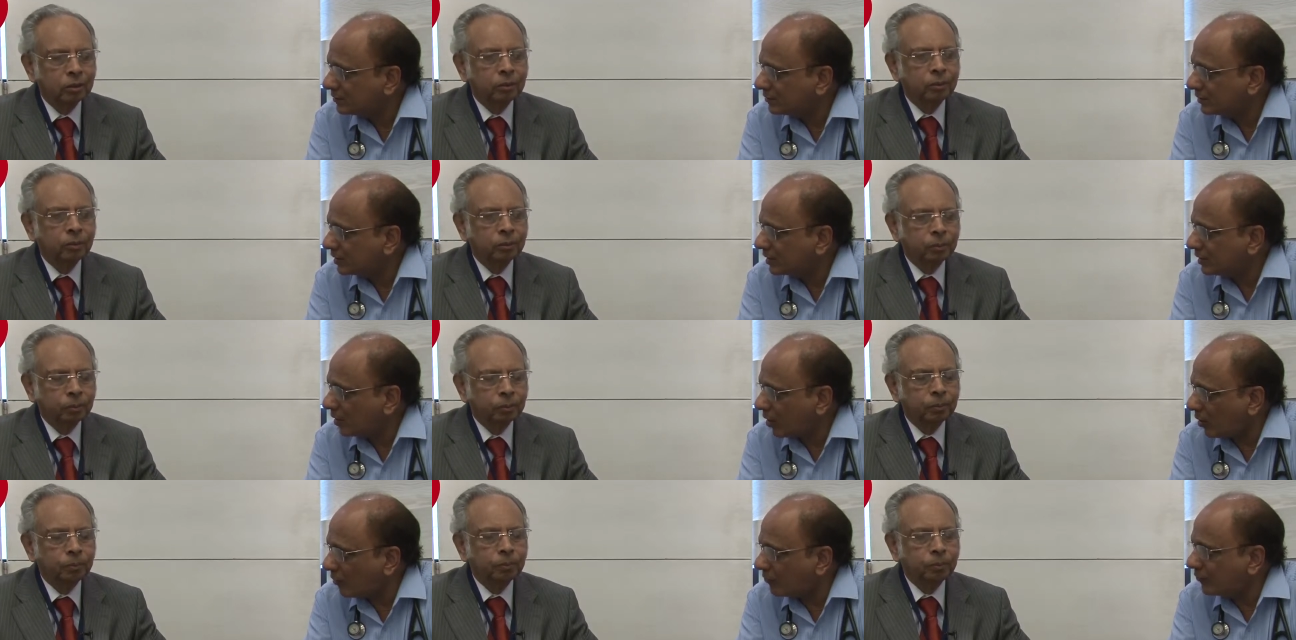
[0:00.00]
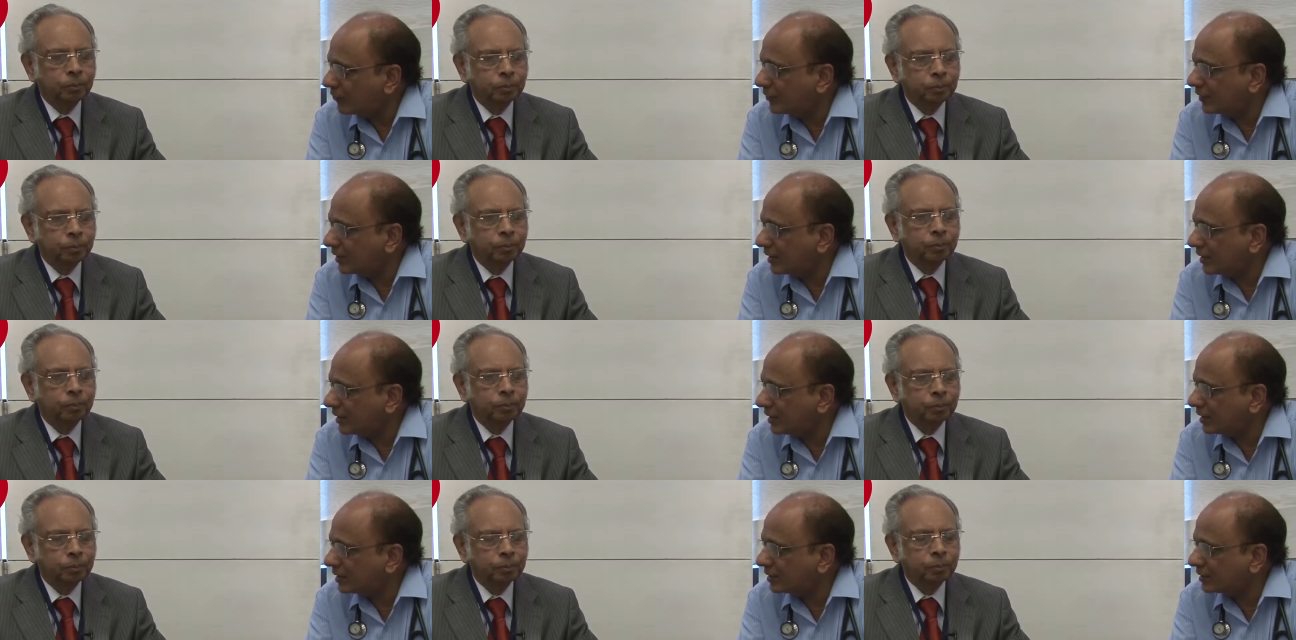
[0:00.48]
Speaker 1: will
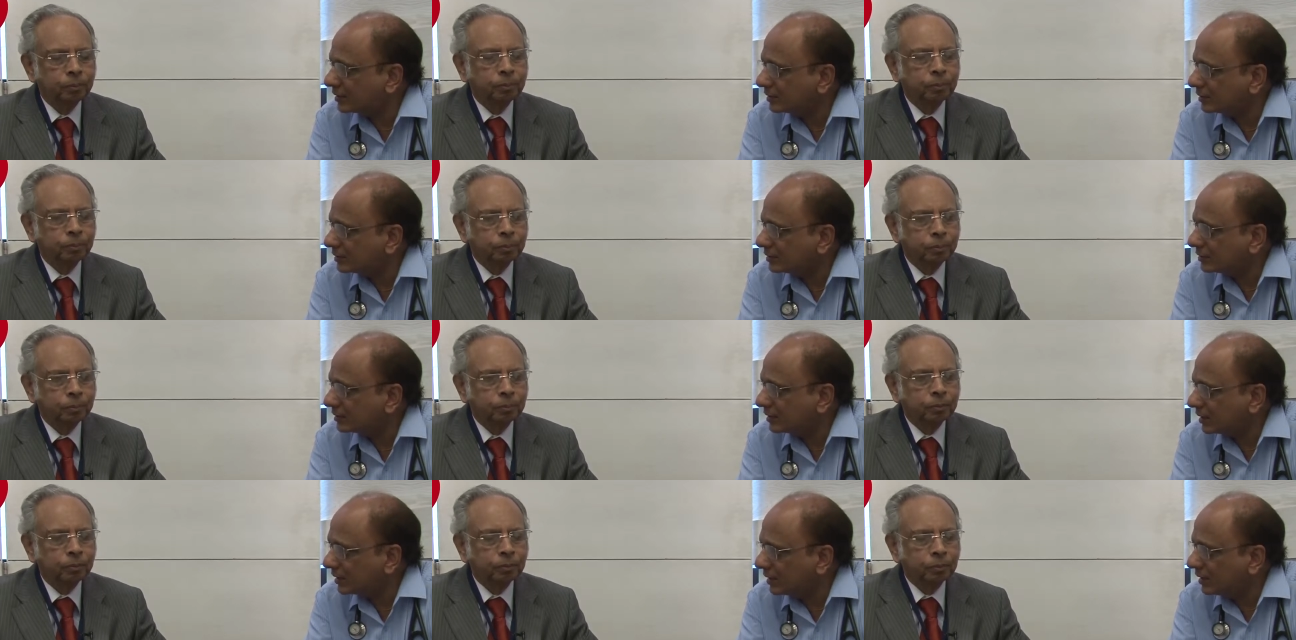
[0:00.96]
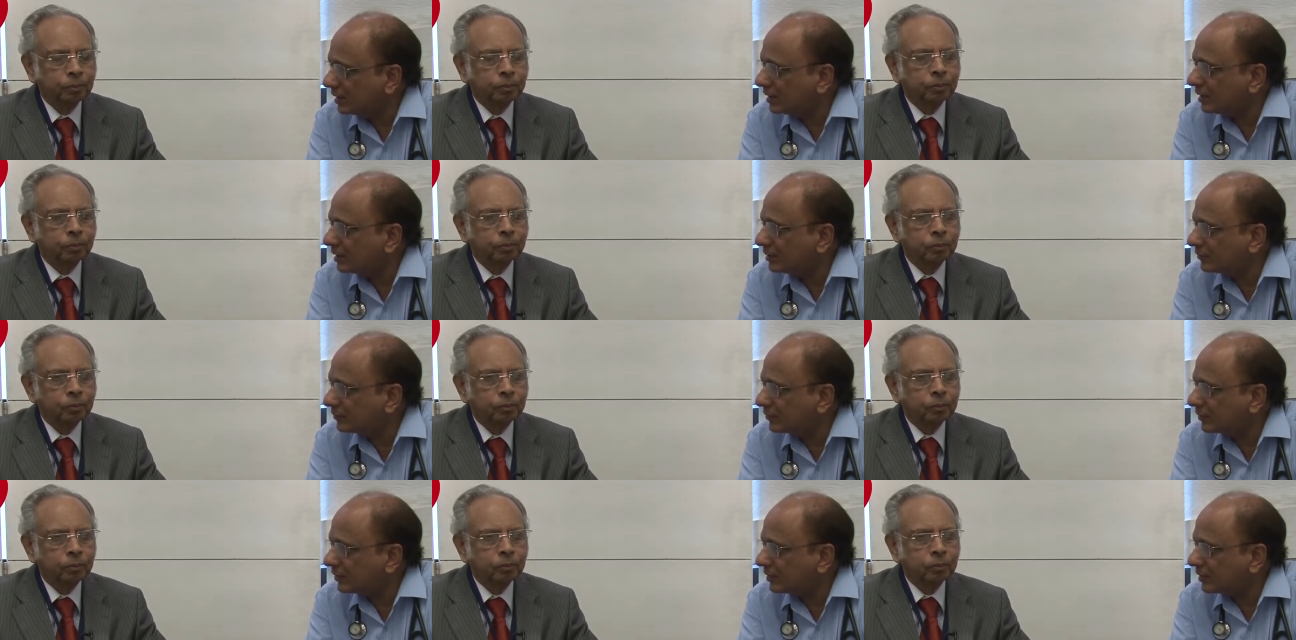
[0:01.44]
obviate the
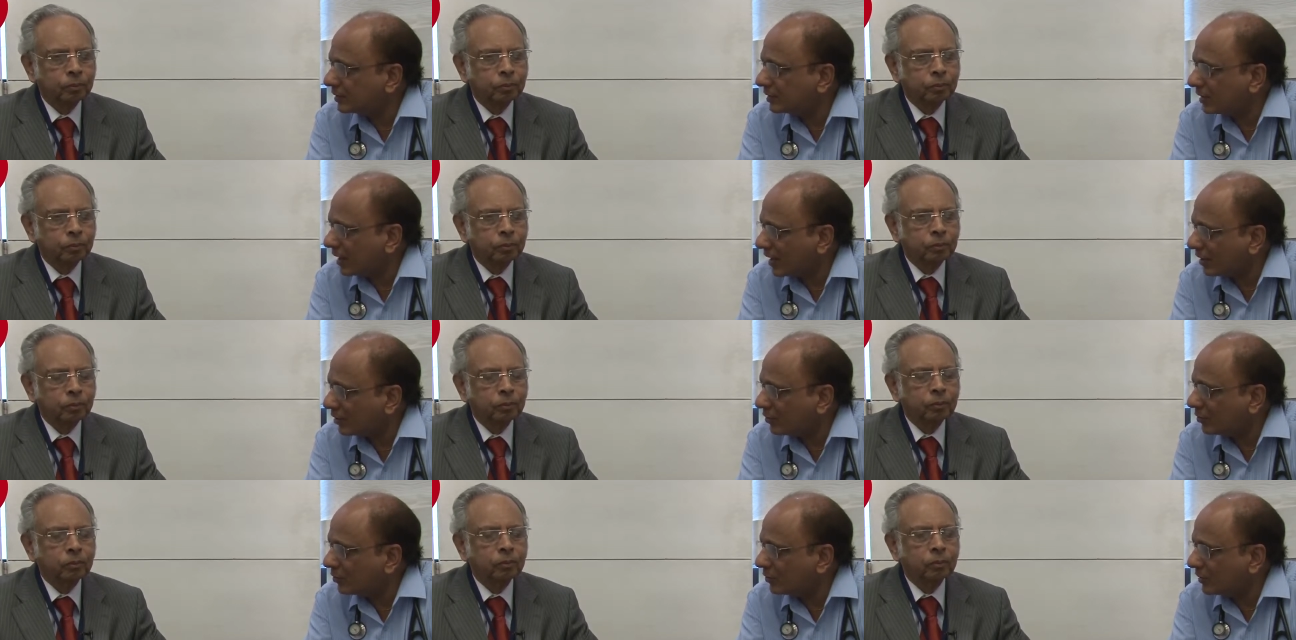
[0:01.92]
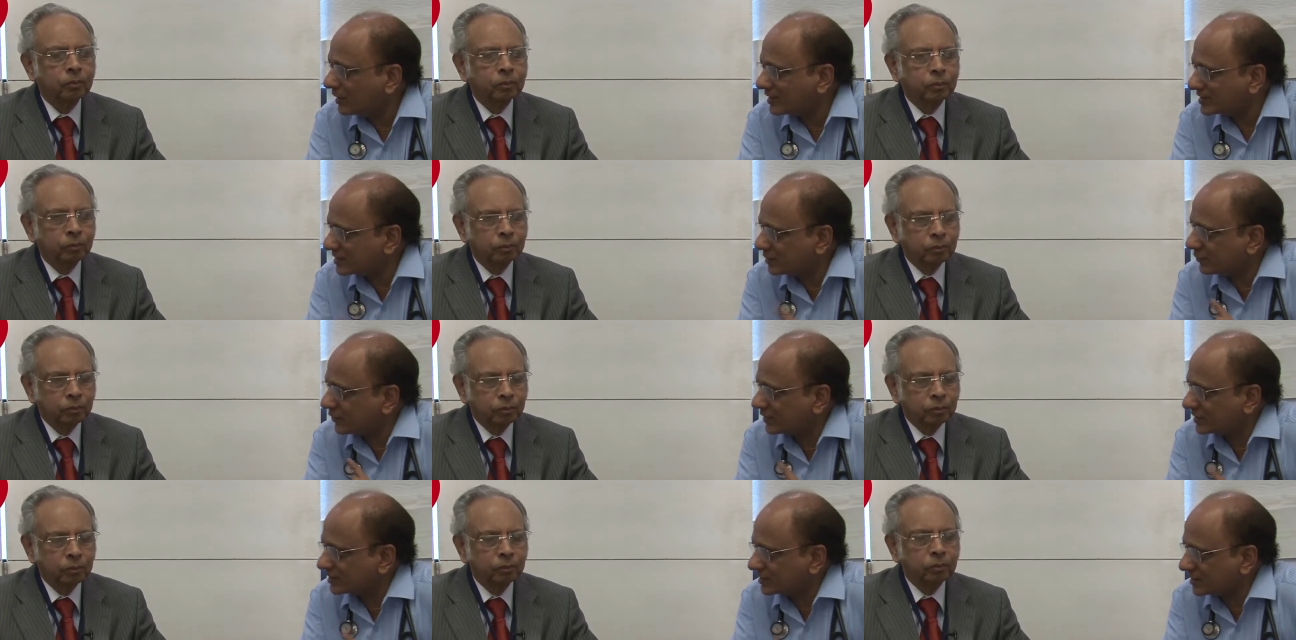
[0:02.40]
need for echo as
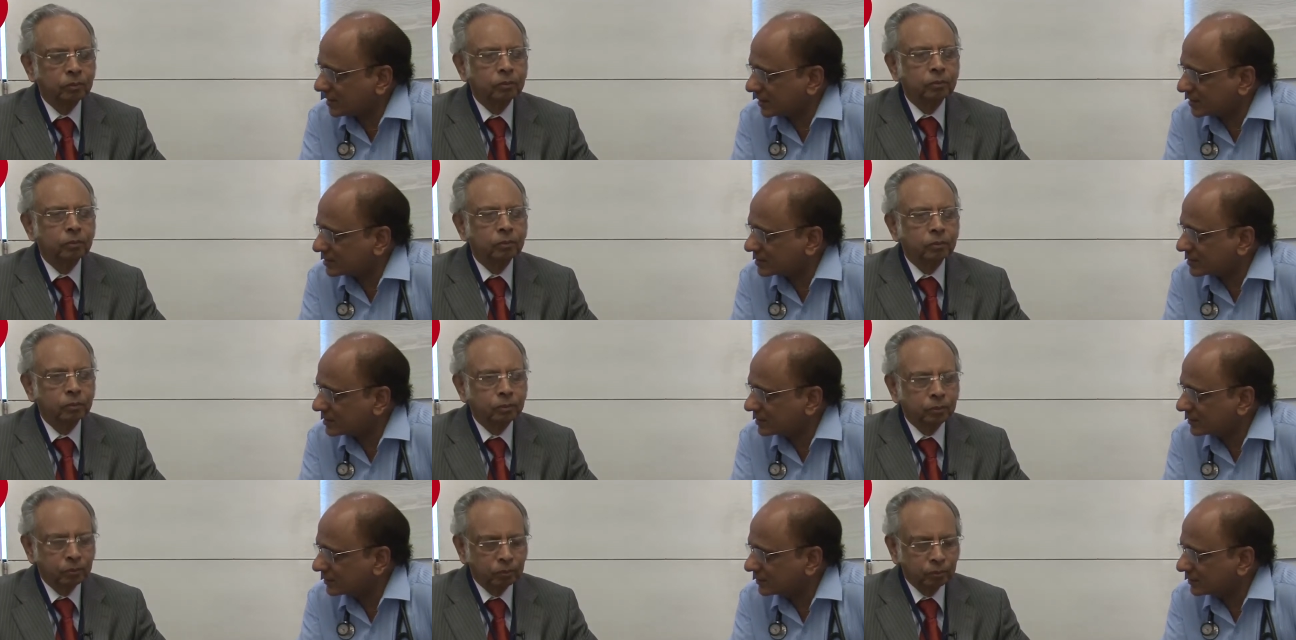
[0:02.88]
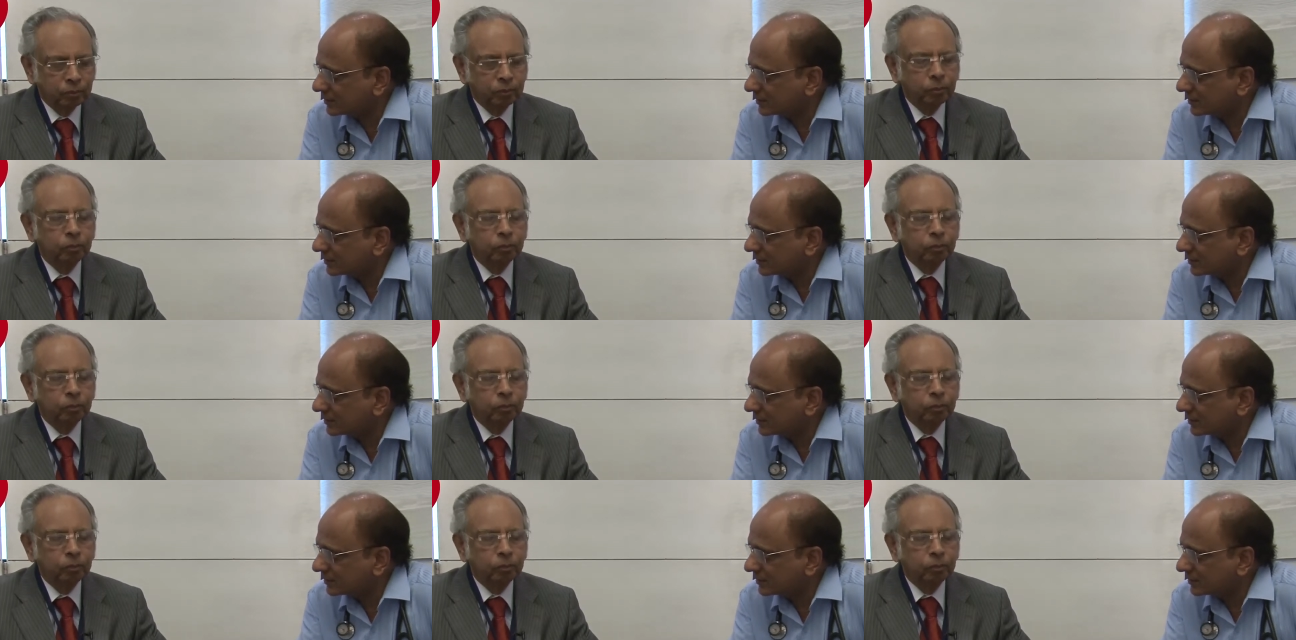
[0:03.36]
the first test.